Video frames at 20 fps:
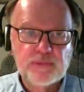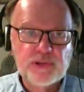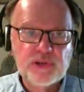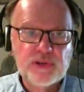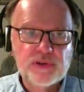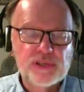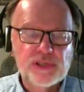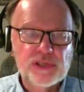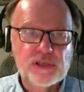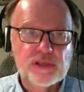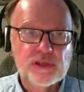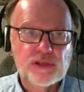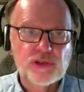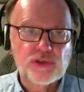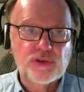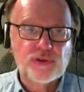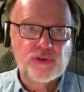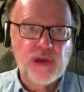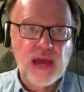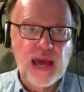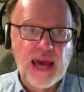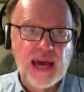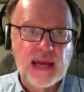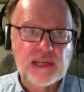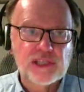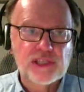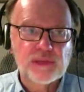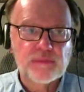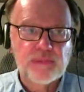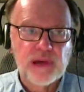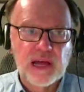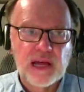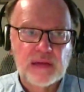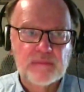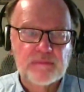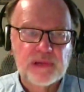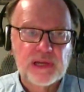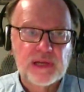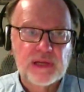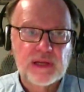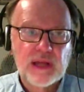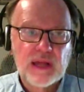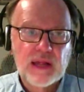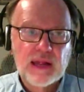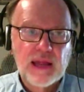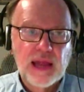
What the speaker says: boost to Addis Ababa